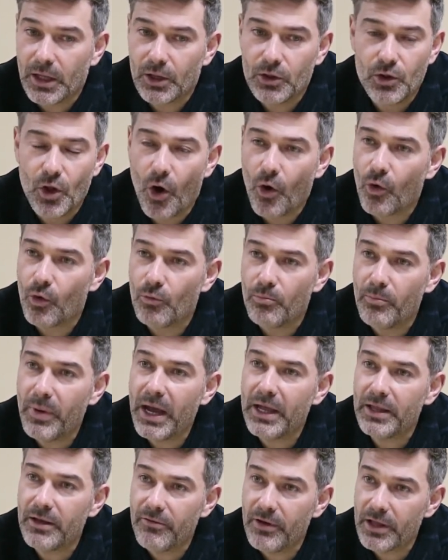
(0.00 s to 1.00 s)
No,
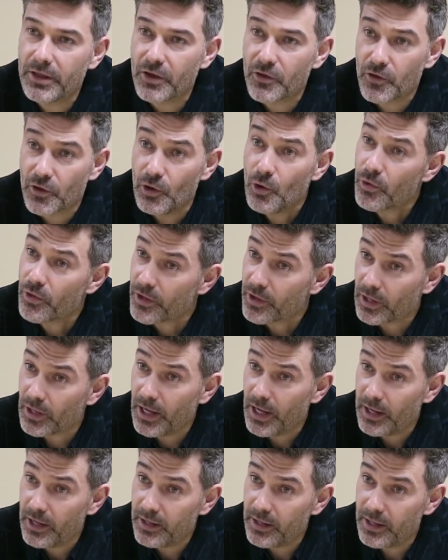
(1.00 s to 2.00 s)
main event is Luther
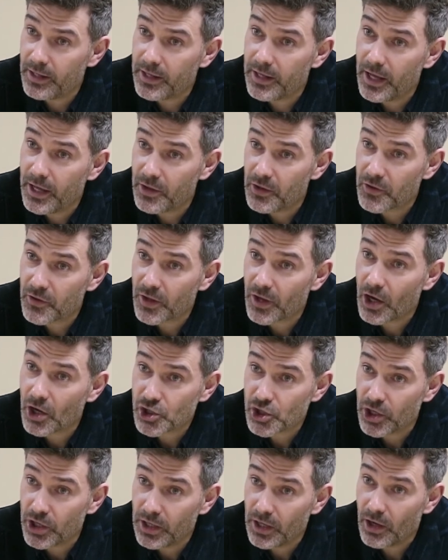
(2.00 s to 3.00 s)
Clay against
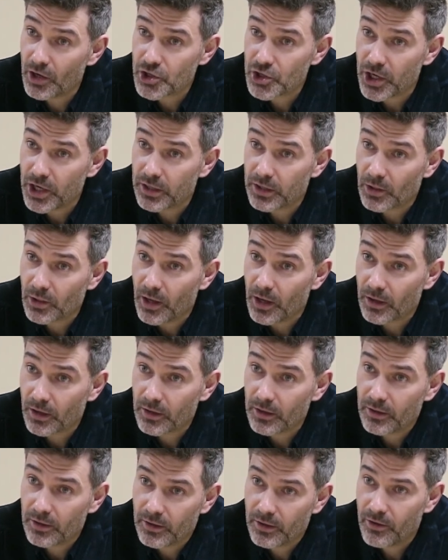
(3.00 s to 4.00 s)
Ashane
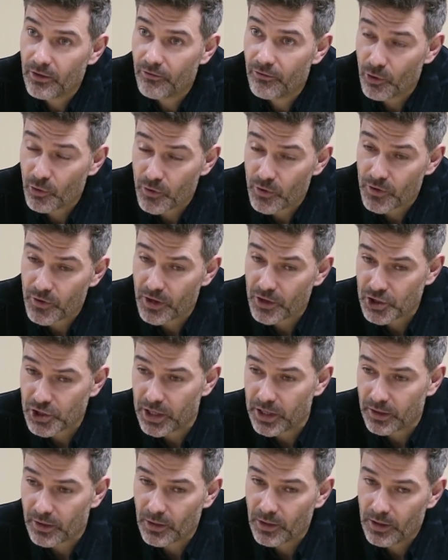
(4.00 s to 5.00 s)
Clark. Versus
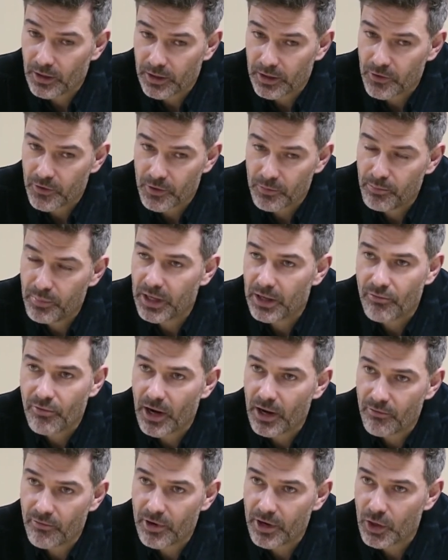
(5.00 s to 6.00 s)
Ashane Clark. It's a big
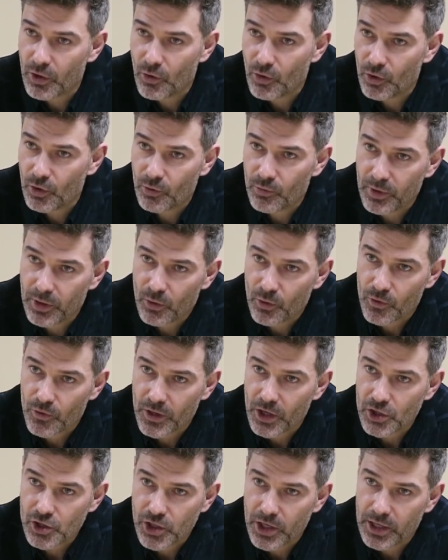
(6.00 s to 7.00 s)
rivalry going on
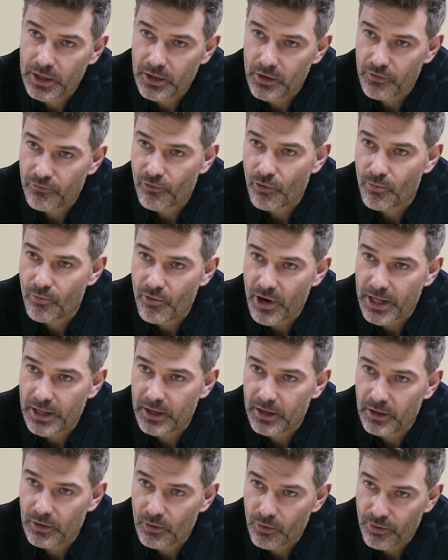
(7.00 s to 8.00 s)
because Ashane is from
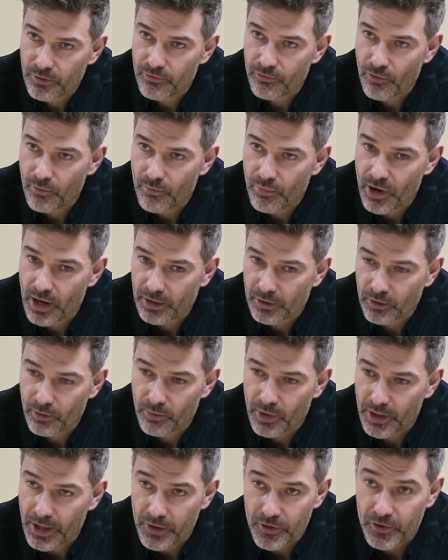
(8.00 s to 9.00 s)
Reading, Luther from
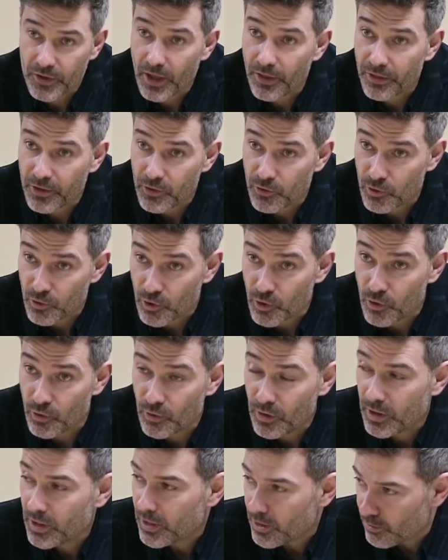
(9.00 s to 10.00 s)
Bracknell, but that's nothing to do
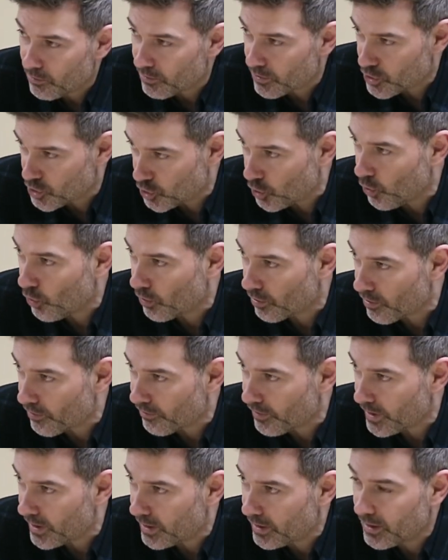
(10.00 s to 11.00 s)
with
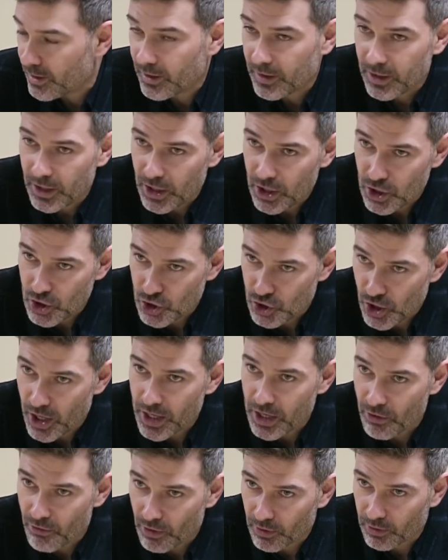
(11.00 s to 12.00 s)
geography. In
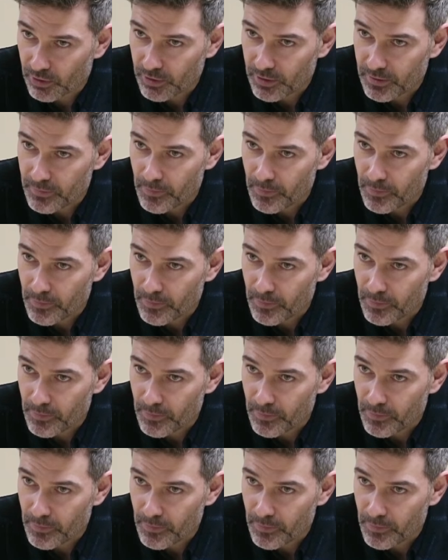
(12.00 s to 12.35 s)
general,